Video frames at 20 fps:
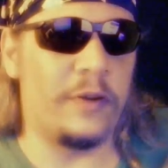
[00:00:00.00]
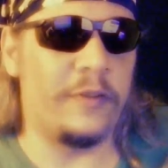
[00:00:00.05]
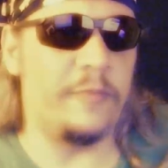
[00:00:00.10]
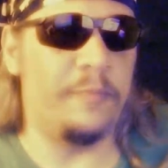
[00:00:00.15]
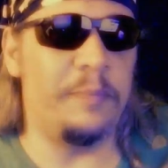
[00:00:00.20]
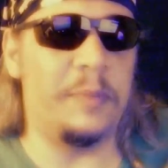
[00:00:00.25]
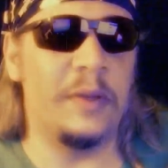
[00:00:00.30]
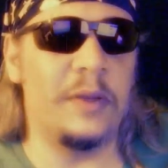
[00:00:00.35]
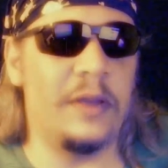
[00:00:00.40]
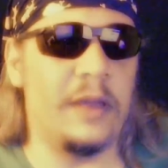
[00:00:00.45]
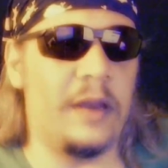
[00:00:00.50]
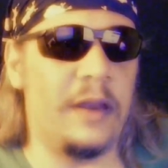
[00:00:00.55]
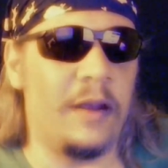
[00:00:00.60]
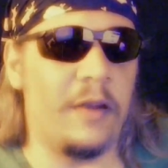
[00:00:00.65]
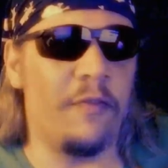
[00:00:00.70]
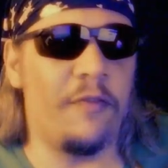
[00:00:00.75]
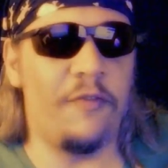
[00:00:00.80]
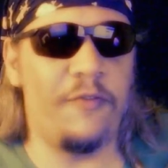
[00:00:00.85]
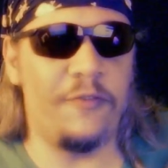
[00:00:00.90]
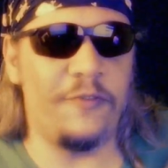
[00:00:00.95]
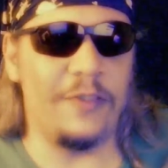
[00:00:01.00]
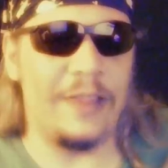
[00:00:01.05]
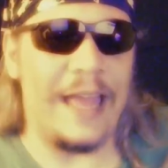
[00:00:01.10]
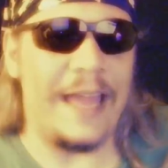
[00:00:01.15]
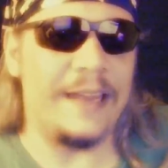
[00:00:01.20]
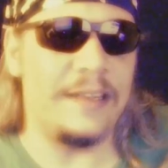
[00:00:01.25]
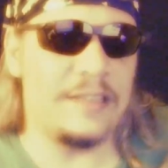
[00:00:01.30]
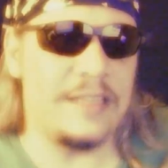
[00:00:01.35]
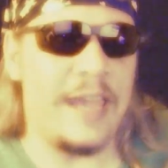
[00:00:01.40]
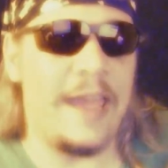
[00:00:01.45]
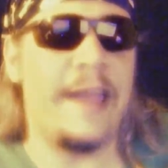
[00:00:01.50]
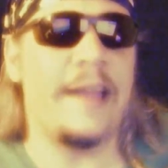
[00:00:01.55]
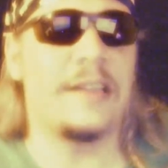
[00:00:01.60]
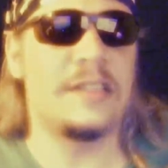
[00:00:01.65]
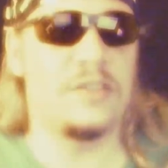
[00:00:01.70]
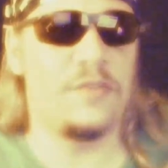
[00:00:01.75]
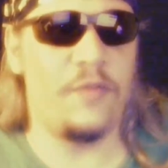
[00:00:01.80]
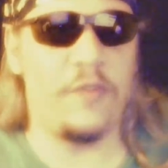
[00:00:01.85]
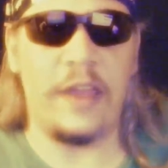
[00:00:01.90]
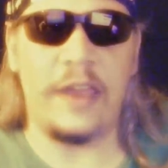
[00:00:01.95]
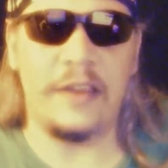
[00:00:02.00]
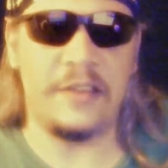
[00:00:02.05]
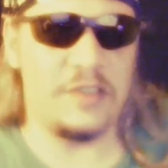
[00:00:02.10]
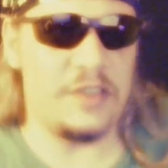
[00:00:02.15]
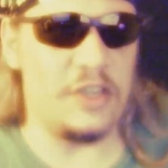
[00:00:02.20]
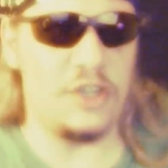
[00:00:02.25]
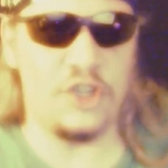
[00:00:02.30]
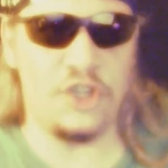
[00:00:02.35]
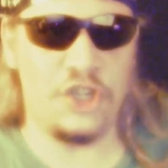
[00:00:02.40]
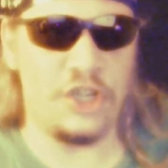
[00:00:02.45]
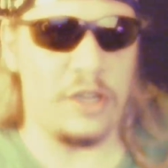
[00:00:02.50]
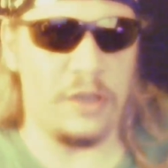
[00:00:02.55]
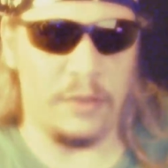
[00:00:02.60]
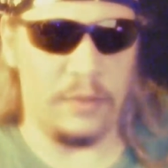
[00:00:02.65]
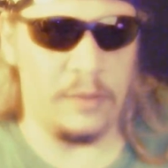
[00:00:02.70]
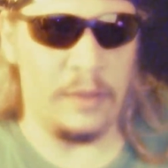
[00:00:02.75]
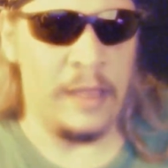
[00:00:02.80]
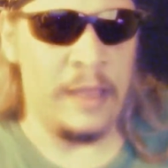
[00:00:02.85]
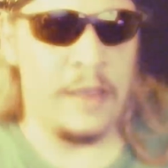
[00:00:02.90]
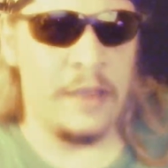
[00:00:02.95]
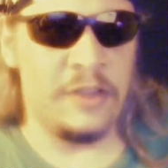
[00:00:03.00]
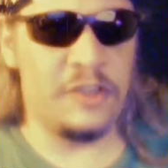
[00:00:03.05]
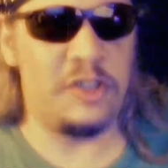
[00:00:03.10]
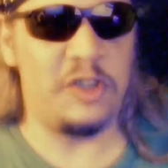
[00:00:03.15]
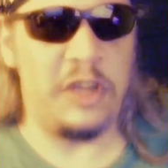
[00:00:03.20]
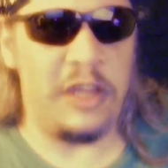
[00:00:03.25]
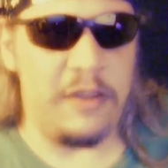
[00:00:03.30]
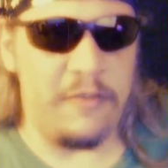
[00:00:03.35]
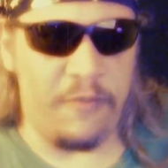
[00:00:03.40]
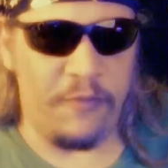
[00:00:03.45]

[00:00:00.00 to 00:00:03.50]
of billionaire flat tax fantasy shill Steve